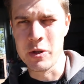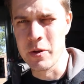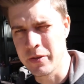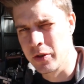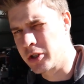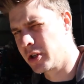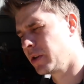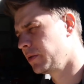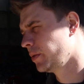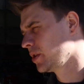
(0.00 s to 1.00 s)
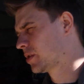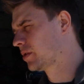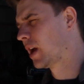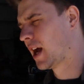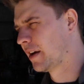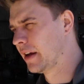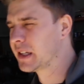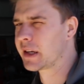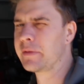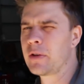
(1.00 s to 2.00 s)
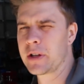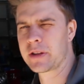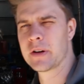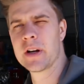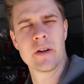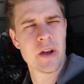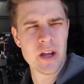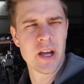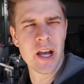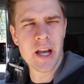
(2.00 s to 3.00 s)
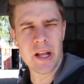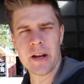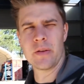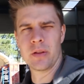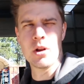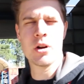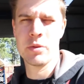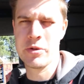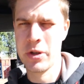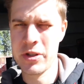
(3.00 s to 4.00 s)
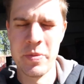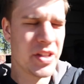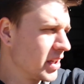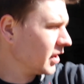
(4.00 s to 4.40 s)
to us for a tune, which ended up falling through. And Lachlan was also meant to